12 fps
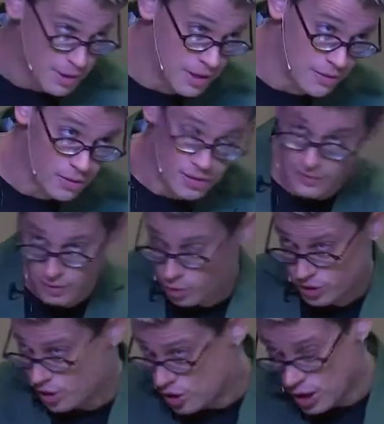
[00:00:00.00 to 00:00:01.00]
opinion, of course, if we
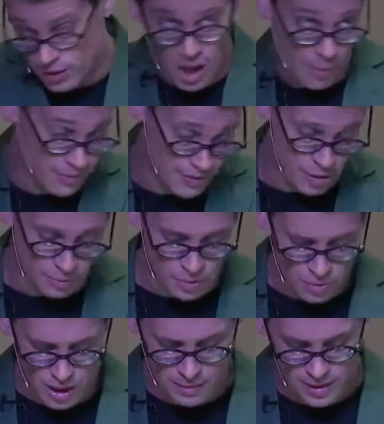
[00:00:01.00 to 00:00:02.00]
all just shut up and stop
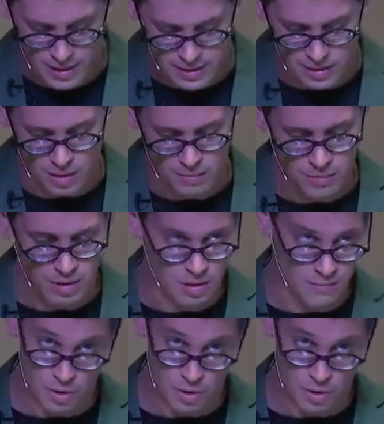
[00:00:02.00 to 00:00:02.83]
talking about Islam,